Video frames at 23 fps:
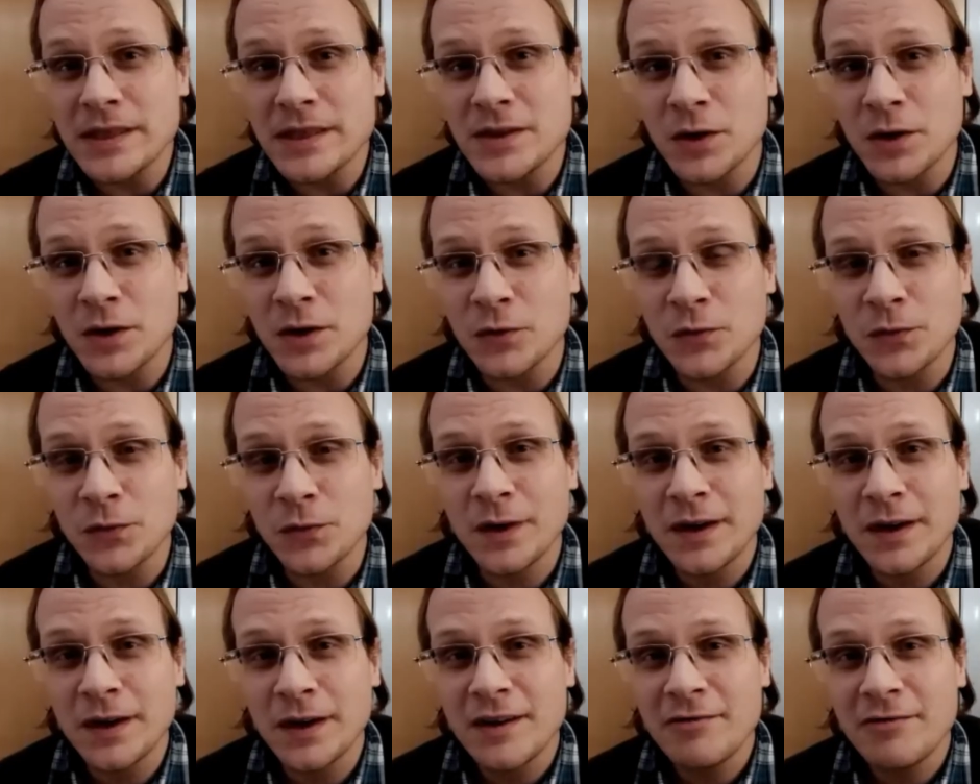sort of
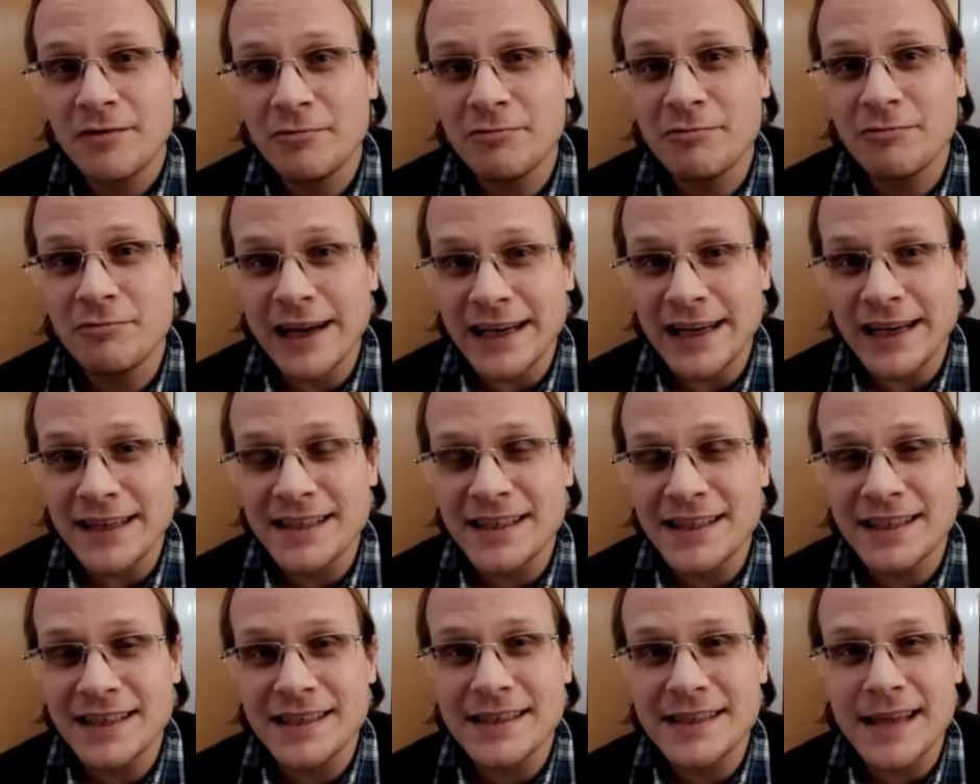
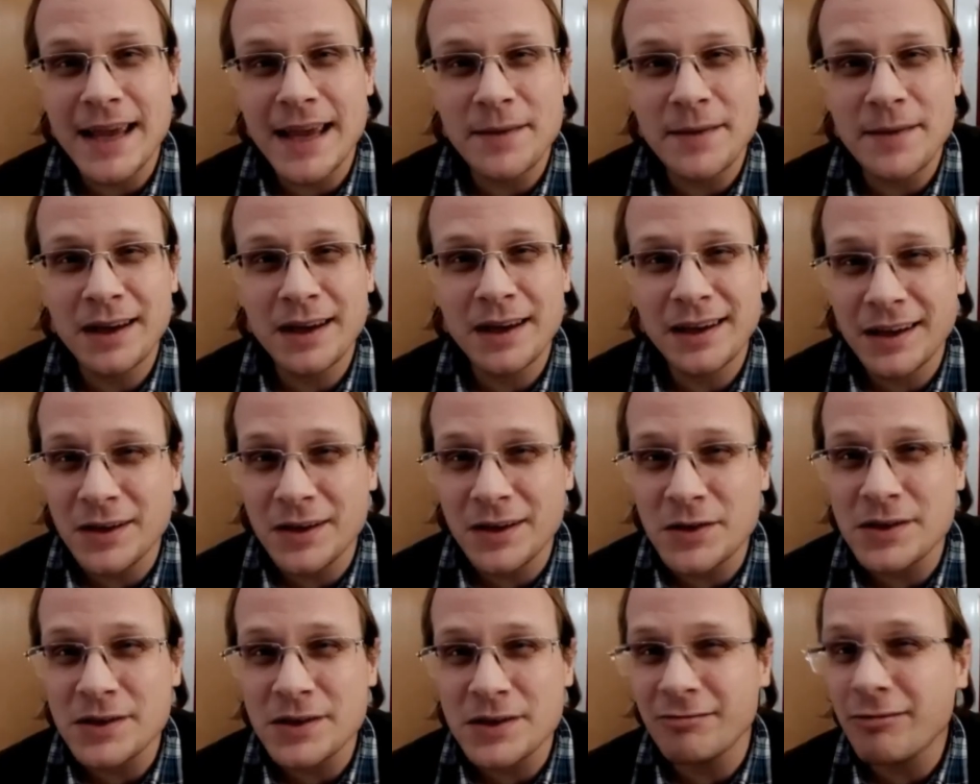reached the same
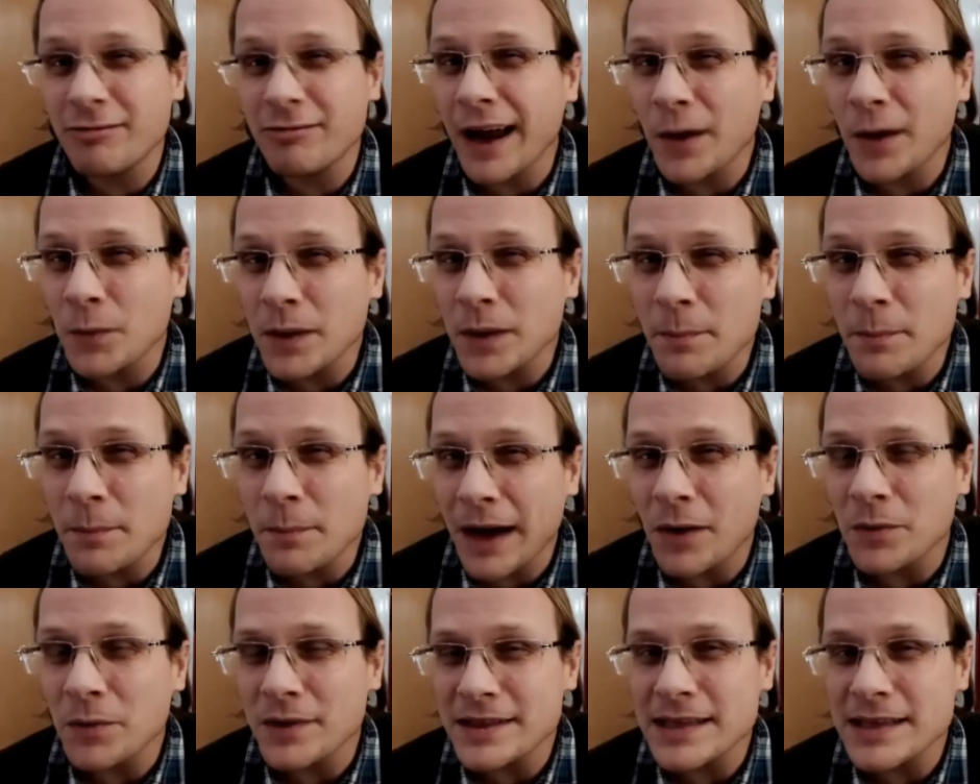conclusion around
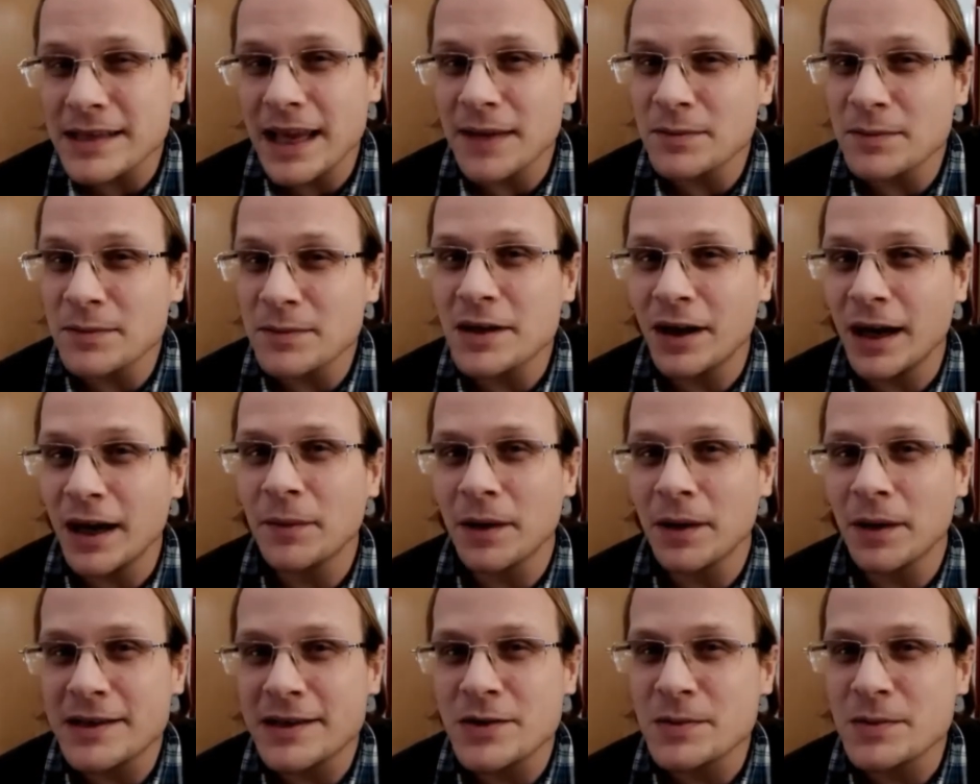about the same time.
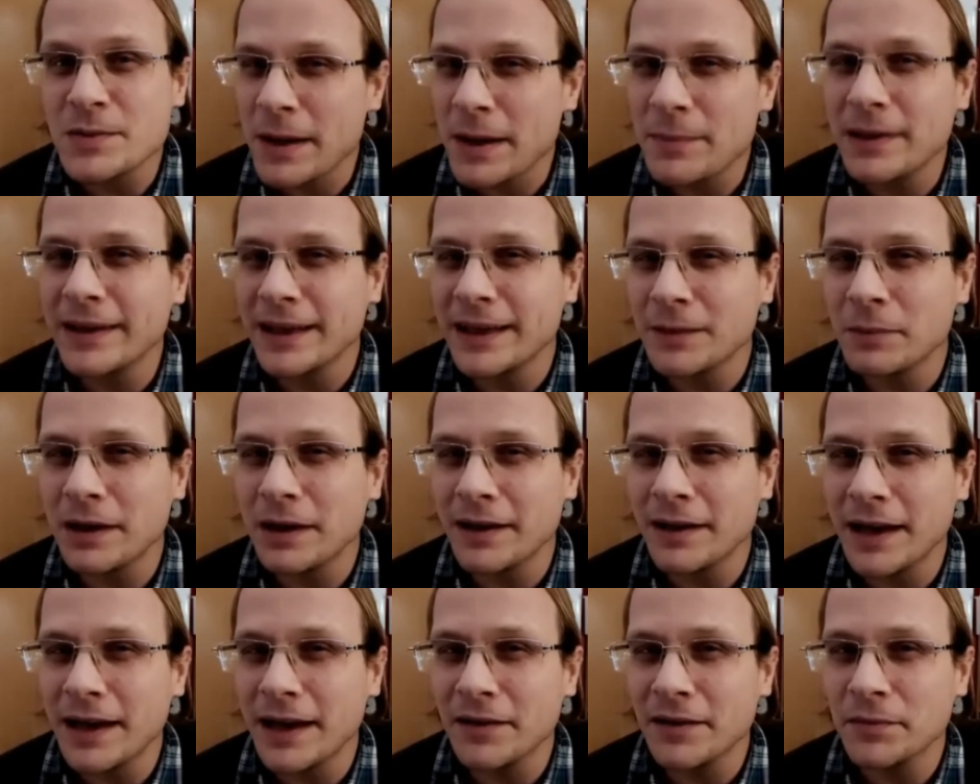Like, she was maybe a little bit
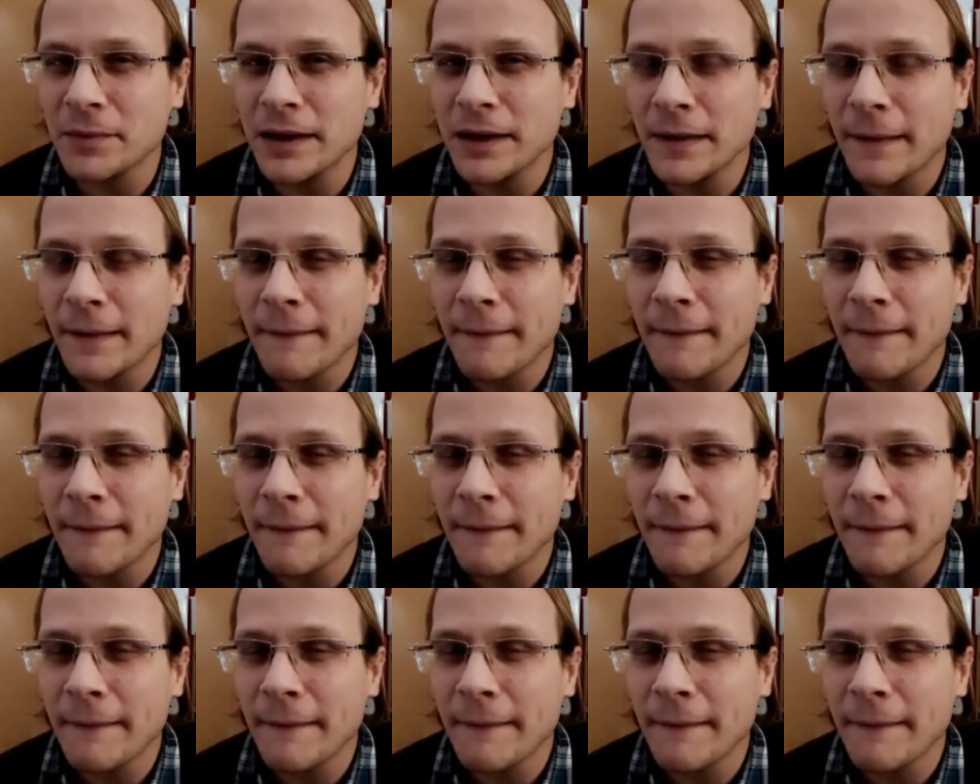ahead of me.